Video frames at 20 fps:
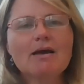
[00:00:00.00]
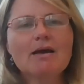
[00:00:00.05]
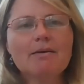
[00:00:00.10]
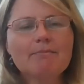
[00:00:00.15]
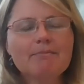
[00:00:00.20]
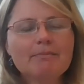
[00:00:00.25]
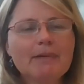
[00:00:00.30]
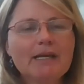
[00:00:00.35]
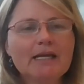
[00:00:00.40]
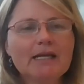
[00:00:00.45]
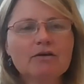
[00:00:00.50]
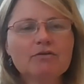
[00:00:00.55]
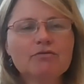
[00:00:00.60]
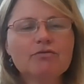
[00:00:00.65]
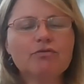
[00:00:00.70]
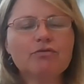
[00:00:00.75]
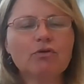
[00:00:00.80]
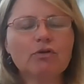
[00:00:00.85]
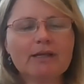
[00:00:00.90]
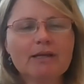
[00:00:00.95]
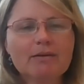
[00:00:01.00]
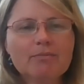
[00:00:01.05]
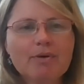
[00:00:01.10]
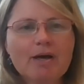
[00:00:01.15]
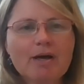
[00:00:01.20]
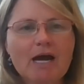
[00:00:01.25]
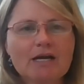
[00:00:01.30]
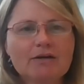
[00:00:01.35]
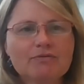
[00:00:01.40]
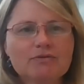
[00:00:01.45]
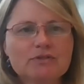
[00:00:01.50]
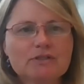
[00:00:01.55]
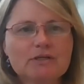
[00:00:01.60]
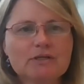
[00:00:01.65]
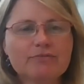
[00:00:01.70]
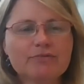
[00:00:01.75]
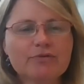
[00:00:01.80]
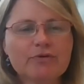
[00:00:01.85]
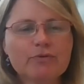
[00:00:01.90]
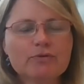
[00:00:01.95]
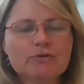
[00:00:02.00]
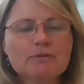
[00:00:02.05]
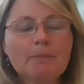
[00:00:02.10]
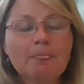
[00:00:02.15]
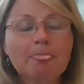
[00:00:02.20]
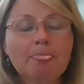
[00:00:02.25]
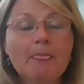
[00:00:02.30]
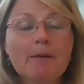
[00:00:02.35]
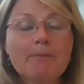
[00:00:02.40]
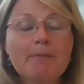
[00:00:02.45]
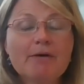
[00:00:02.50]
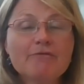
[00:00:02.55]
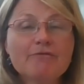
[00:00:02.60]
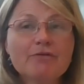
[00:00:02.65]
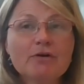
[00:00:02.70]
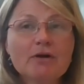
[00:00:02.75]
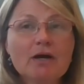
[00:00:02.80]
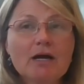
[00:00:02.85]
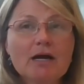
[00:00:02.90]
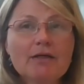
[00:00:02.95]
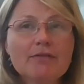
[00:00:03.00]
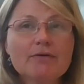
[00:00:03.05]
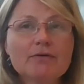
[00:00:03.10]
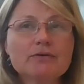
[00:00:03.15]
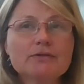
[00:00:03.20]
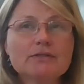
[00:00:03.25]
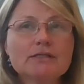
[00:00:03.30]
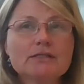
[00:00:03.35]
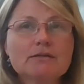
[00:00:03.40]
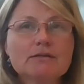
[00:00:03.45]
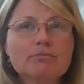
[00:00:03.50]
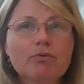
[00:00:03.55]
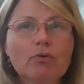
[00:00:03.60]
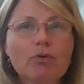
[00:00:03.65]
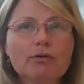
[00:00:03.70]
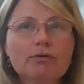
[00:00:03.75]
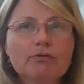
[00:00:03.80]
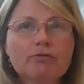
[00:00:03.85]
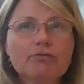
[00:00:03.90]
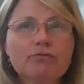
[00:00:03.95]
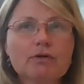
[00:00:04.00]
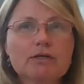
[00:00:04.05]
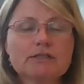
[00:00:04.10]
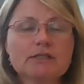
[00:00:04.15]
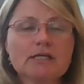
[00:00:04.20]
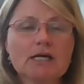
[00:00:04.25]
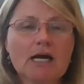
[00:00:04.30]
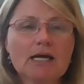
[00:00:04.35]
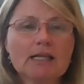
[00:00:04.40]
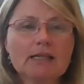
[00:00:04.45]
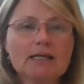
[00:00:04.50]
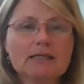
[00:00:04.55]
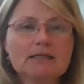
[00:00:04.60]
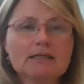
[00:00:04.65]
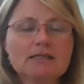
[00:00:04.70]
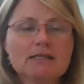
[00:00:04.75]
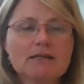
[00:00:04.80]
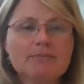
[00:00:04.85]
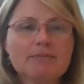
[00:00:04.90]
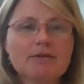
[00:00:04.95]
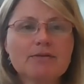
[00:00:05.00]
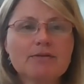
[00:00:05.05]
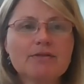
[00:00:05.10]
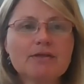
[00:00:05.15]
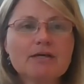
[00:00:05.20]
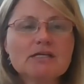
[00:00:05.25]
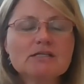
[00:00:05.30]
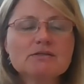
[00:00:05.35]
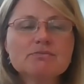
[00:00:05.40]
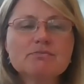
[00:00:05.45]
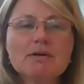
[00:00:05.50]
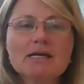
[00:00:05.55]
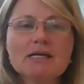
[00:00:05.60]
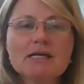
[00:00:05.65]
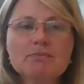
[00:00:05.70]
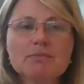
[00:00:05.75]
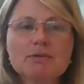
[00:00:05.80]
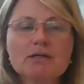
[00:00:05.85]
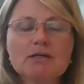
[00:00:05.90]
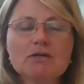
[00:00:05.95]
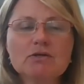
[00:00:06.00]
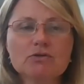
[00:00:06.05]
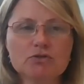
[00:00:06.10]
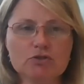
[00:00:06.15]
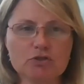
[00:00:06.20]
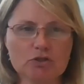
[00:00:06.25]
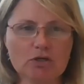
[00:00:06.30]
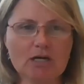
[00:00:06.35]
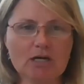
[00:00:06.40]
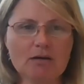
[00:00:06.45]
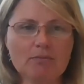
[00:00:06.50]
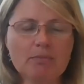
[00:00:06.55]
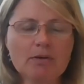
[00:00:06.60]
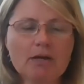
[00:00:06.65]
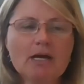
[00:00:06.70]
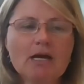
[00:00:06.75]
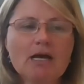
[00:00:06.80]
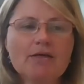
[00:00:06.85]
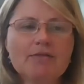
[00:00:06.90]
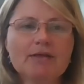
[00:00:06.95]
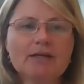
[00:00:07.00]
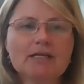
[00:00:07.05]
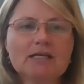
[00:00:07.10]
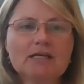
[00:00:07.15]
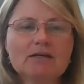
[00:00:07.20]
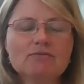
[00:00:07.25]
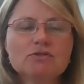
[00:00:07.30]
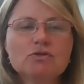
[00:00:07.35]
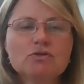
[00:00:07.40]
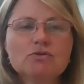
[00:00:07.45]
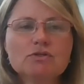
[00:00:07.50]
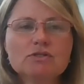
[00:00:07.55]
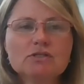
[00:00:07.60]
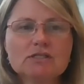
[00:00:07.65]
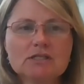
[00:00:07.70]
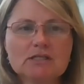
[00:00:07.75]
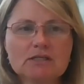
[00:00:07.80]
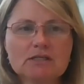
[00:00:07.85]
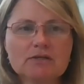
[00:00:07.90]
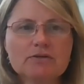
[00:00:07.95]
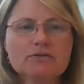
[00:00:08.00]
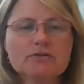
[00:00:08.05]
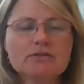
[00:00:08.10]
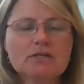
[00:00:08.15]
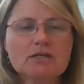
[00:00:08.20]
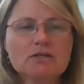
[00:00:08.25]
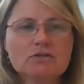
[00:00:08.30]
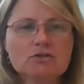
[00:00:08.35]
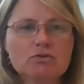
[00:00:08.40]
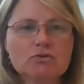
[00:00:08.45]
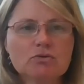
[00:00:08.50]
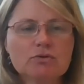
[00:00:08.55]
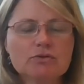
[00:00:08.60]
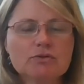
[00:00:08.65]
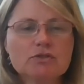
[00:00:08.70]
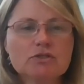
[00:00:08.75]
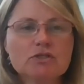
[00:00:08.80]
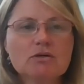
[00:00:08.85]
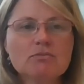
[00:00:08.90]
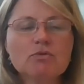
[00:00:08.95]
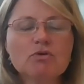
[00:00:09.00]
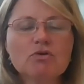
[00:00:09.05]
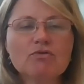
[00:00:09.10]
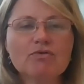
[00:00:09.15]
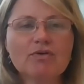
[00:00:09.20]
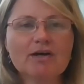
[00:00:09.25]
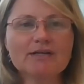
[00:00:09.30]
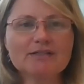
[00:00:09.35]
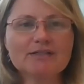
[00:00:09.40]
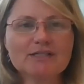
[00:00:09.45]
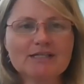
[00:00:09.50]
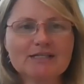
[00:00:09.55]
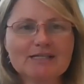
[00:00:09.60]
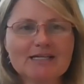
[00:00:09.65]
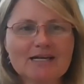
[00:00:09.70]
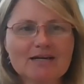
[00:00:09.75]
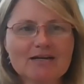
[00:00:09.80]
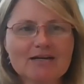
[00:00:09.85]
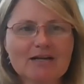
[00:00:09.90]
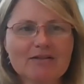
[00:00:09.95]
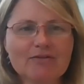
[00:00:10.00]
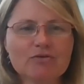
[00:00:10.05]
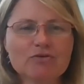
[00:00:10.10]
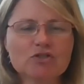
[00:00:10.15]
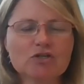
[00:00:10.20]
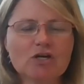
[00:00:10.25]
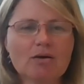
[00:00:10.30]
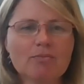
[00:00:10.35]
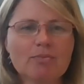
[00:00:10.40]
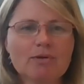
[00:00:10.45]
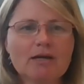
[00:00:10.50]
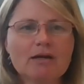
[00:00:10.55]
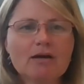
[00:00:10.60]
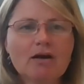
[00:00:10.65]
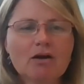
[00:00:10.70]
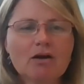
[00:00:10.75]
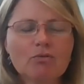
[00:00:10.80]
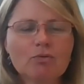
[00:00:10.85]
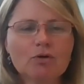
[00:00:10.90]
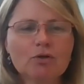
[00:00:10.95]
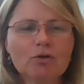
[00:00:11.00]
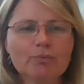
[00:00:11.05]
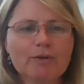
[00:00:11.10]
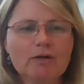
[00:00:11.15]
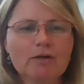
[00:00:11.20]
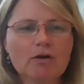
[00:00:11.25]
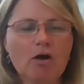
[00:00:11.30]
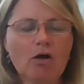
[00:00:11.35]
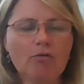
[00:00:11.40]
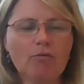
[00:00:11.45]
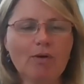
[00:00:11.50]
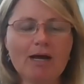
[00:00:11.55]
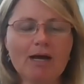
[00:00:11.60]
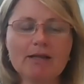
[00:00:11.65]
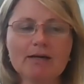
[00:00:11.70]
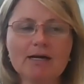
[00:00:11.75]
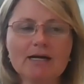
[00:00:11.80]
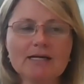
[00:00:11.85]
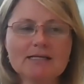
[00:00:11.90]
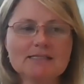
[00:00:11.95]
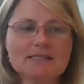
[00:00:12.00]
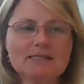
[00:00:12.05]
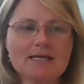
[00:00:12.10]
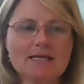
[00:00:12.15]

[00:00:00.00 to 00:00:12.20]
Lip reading: meaningful impact for some folks. But for others, it's important for us to highlight to them that this might be your job that gives you the skills and tools to move on to yet another job. And in our world, I see